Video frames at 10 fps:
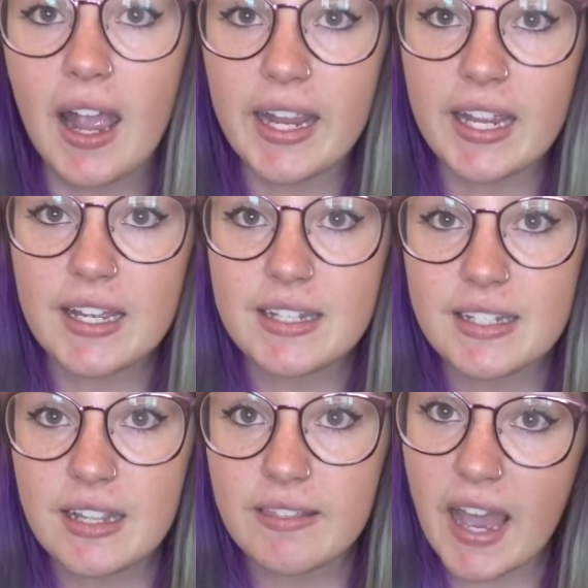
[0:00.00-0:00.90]
And
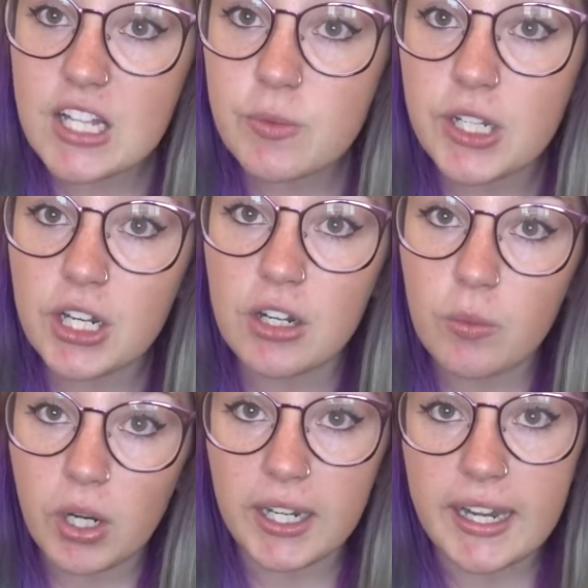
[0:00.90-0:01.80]
that's when you're gonna
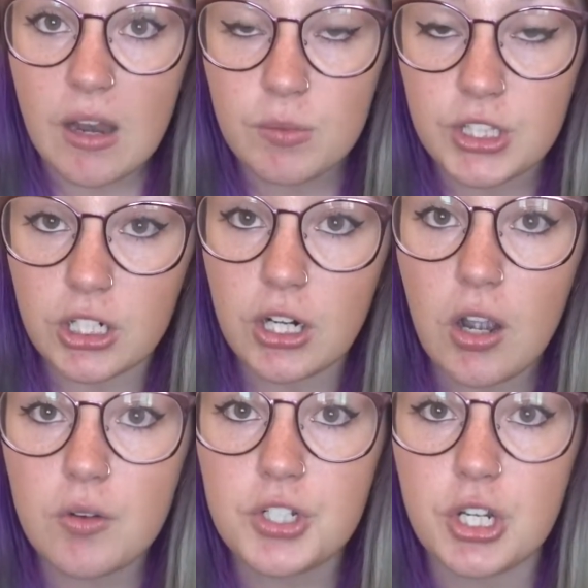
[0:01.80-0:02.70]
work again with your
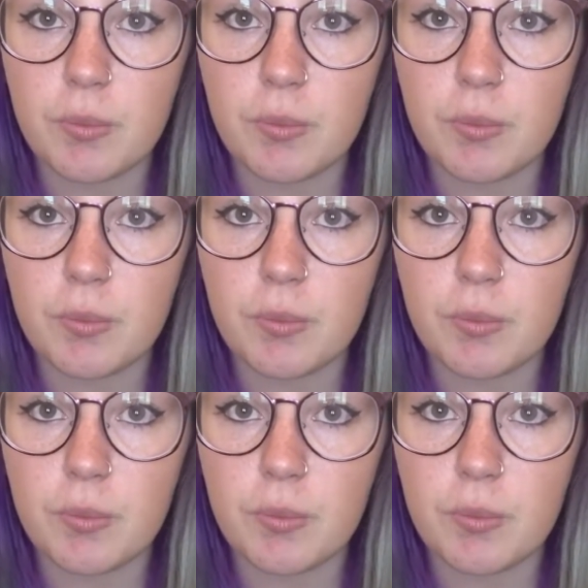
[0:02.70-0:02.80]
coach.